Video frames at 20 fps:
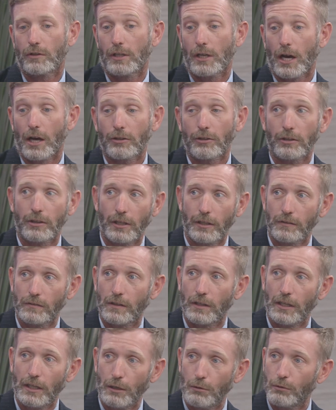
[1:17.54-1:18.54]
the other things
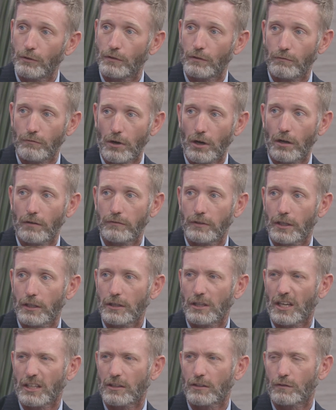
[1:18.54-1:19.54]
that he was involved
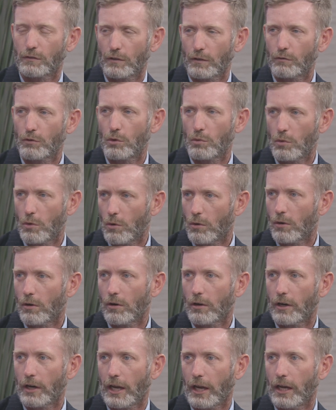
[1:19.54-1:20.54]
in, like the Civil
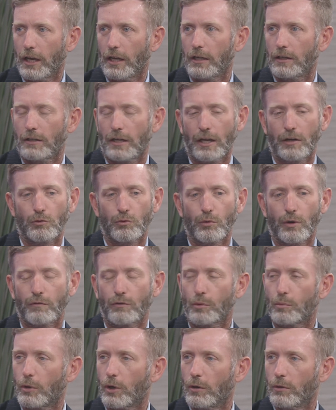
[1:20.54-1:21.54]
War and
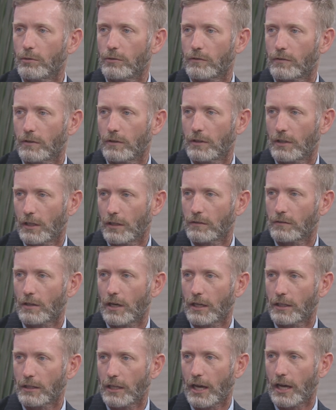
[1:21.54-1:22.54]
riverboats and things
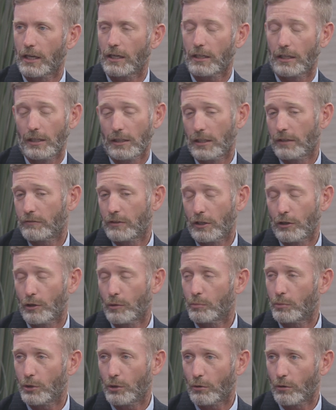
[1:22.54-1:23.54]
like that. He lived here
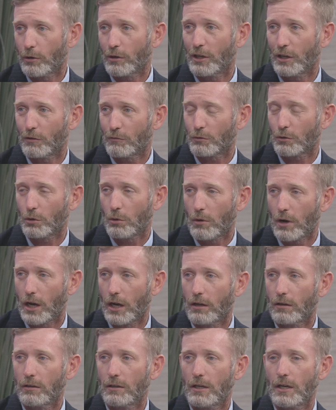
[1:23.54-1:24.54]
in Peoria for a
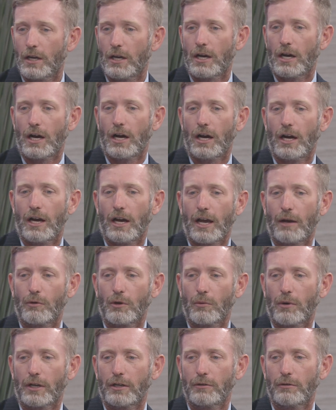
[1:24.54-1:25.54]
while. And we
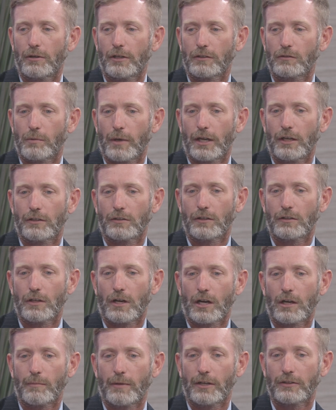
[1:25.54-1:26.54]
wanted to expand it to
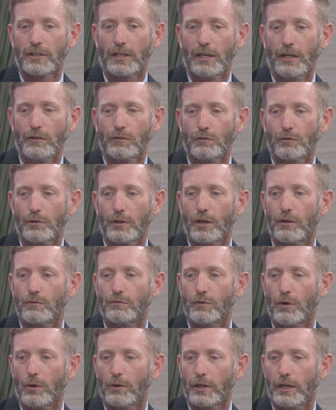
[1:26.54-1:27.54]
talk about the history of
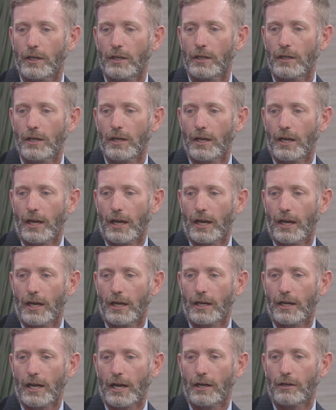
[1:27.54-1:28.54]
voting
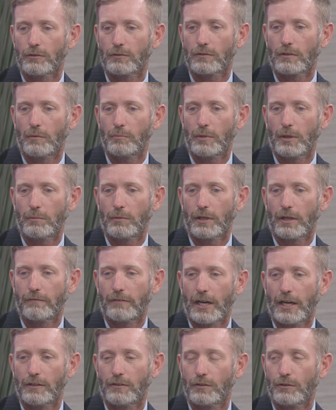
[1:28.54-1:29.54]
and how some people have
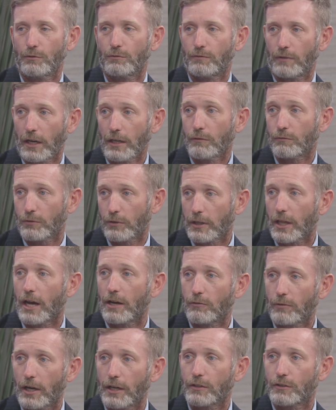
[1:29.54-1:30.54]
had to fight for
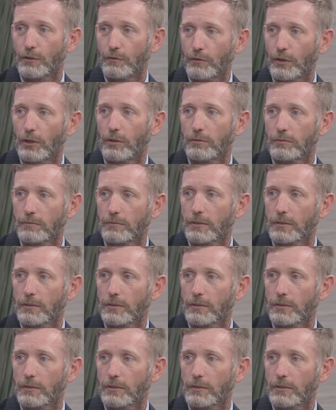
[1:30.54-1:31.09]
that right to vote.